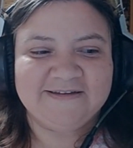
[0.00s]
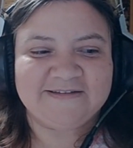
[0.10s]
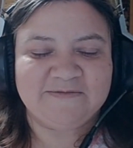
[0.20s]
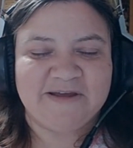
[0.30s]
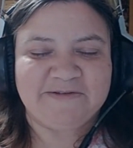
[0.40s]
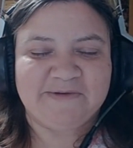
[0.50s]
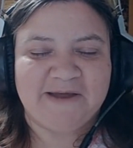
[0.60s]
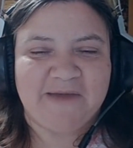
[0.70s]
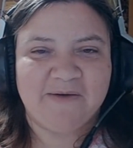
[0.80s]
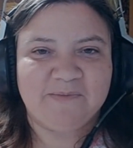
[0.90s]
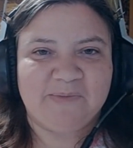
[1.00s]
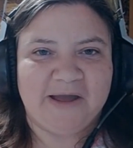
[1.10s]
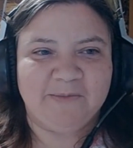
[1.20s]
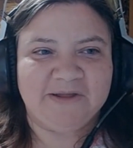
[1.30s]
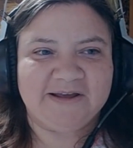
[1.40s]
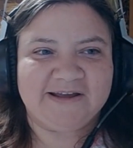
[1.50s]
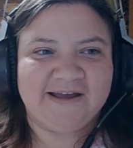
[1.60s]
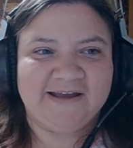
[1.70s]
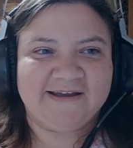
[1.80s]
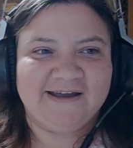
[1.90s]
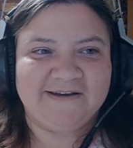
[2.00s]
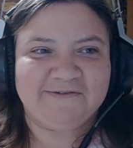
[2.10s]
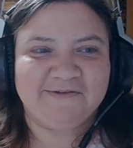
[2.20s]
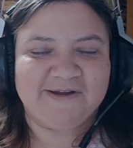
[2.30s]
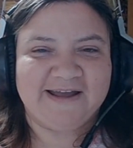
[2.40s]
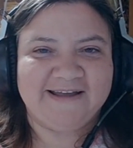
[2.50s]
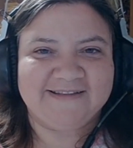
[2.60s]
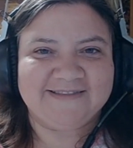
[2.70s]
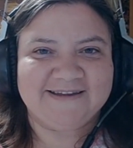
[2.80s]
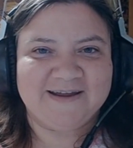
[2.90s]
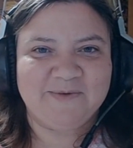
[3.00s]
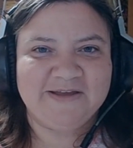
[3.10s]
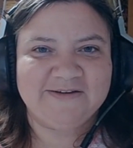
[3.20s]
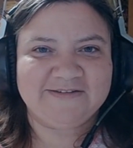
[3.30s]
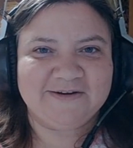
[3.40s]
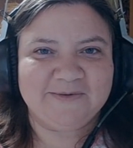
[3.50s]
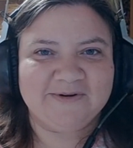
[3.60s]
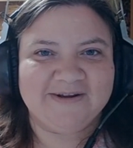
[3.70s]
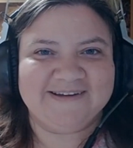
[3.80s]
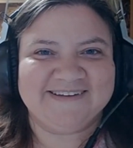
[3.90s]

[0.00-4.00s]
sometimes when I'm out in public, I kind of forget that I'm a YouTuber.